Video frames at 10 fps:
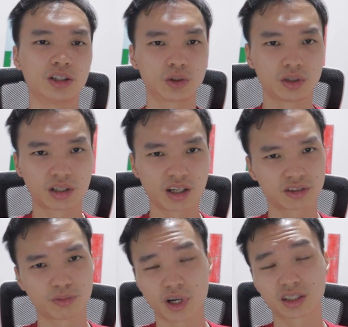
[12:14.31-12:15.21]
So the
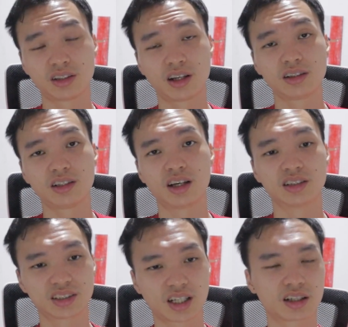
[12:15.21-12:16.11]
likes of Martinelli
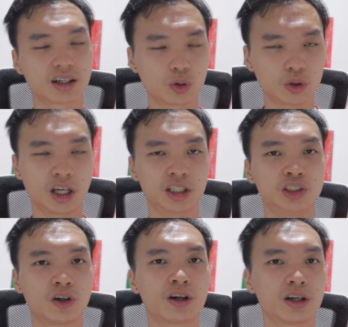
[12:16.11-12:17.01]
and Saka could get
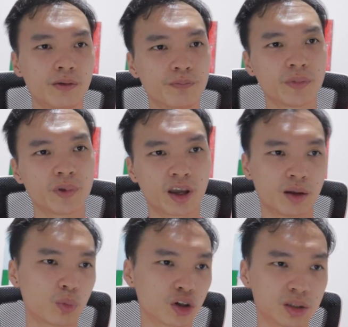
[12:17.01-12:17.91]
joy
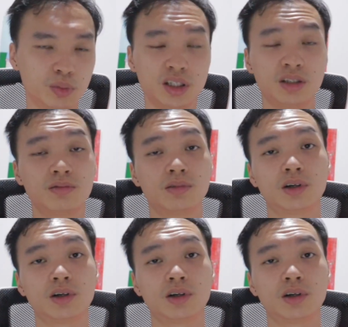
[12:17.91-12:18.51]
and possibly